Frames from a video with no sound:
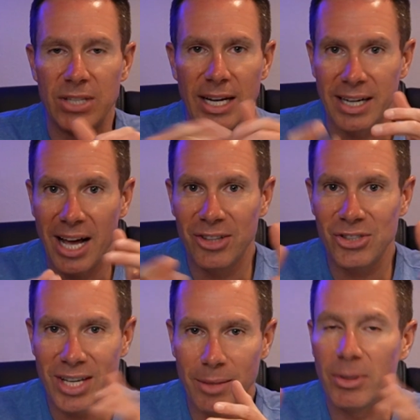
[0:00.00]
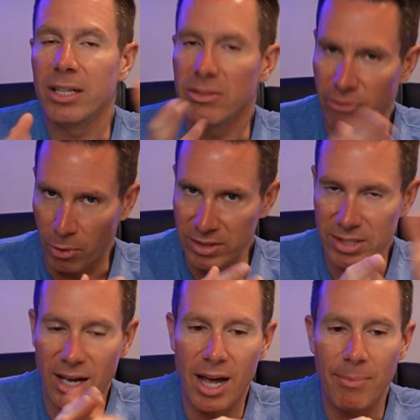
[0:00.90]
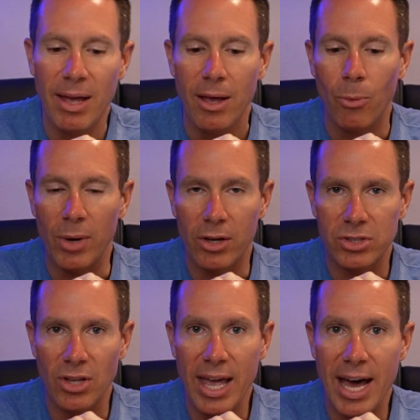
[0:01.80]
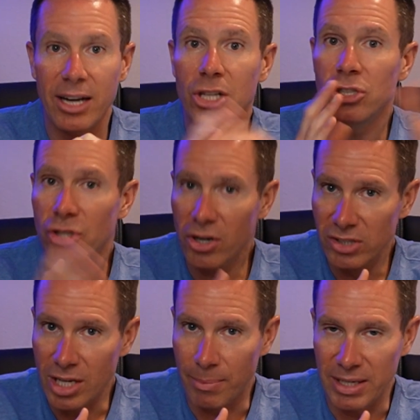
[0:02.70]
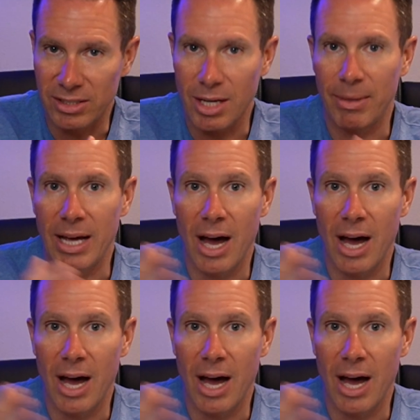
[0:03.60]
technology at the place for its time. We also had insurance companies coming